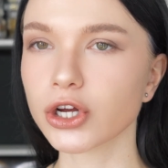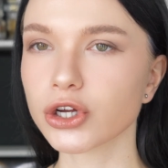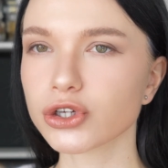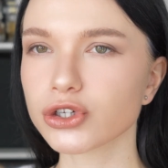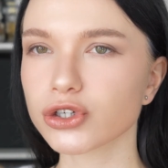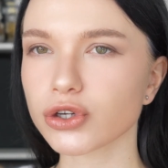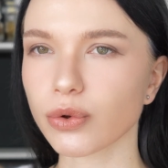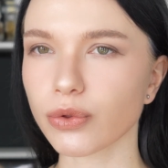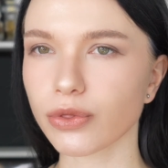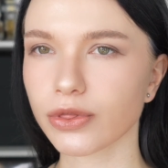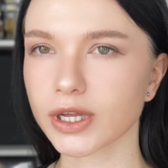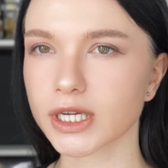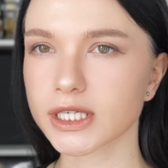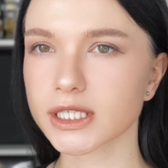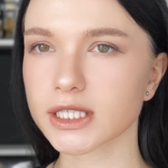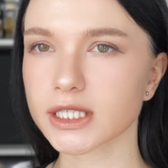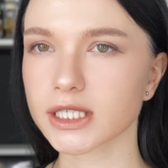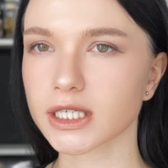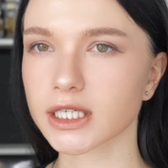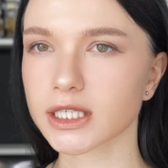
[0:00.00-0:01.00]
So
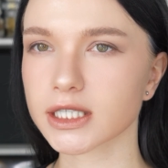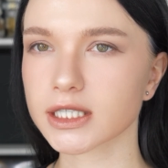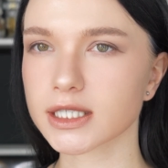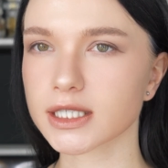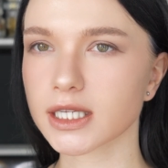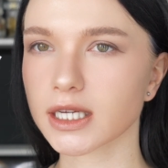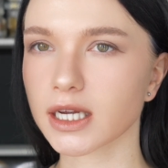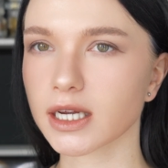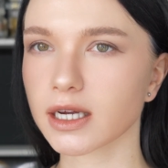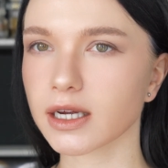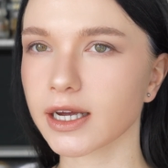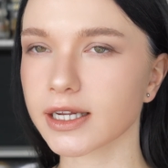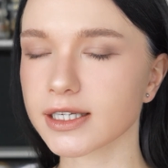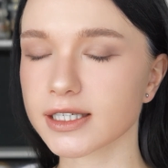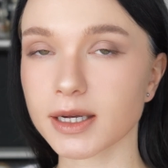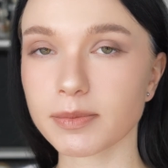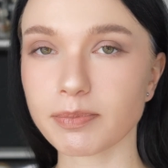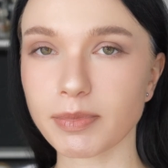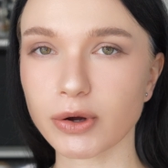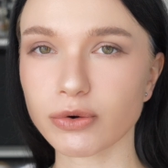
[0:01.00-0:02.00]
this is the
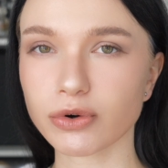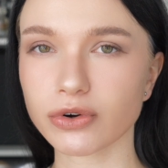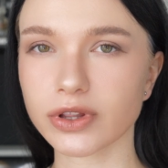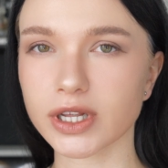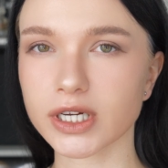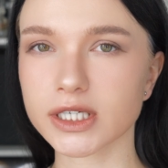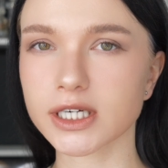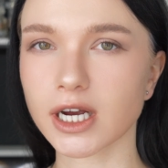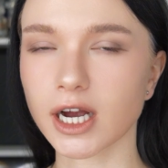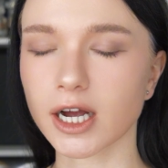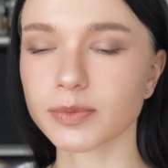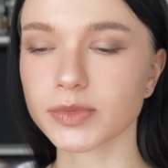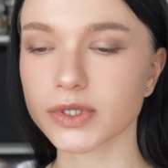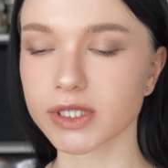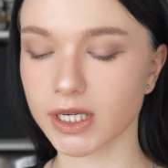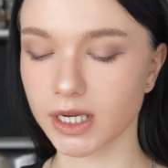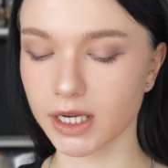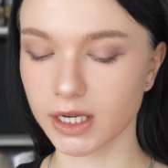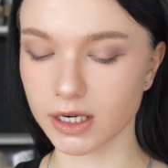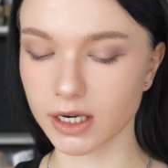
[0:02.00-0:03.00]
enzyme powder that comes
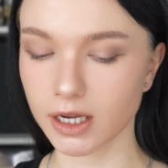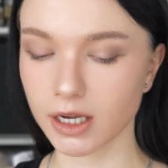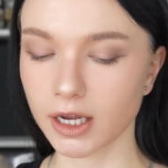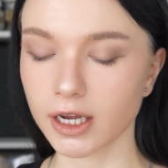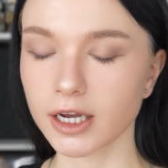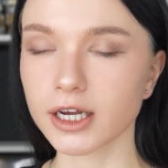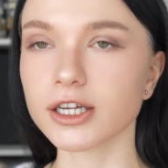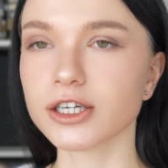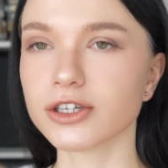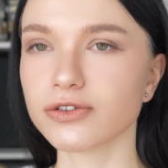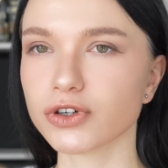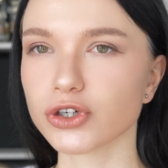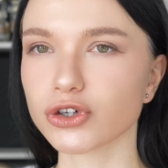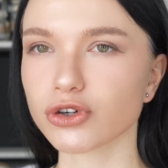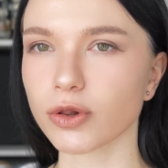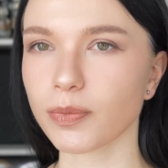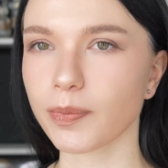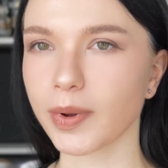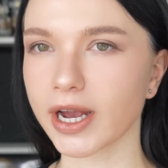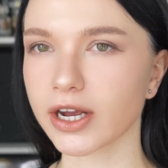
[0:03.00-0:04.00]
in
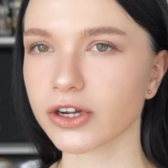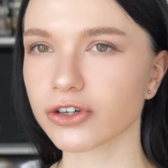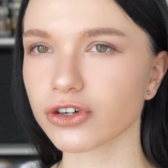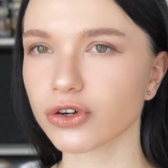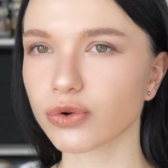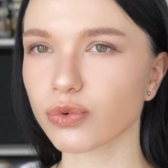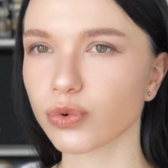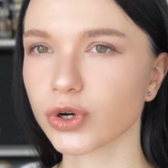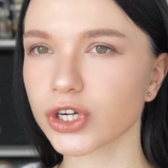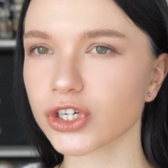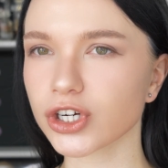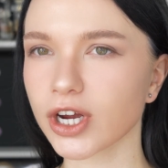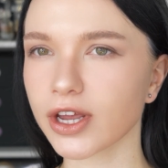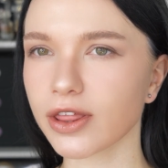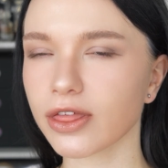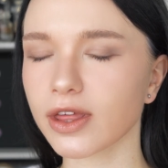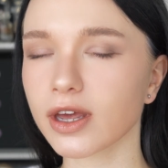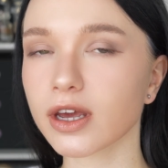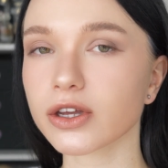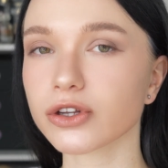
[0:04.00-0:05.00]
individual packaging, which I
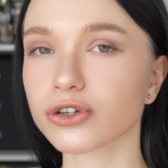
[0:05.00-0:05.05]
think